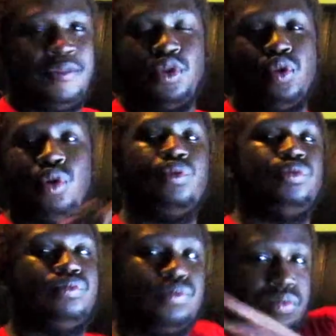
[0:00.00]
if you
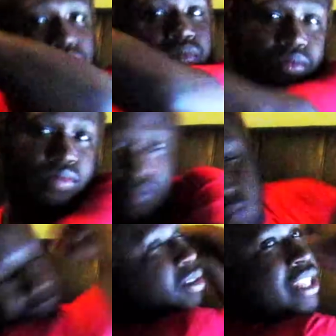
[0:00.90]
don't
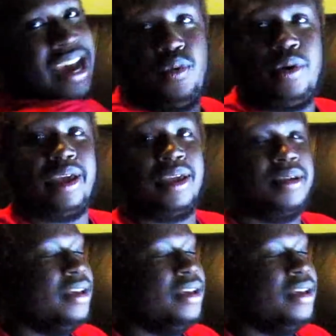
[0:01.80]
that way.